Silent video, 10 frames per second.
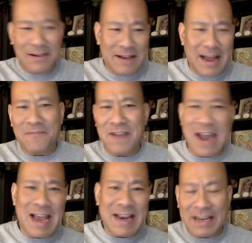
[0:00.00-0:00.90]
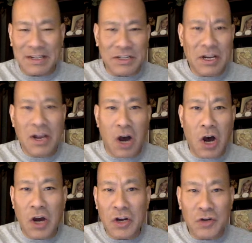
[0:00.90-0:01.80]
have 90s,
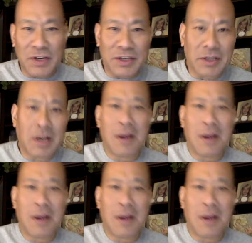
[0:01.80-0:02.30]
100s,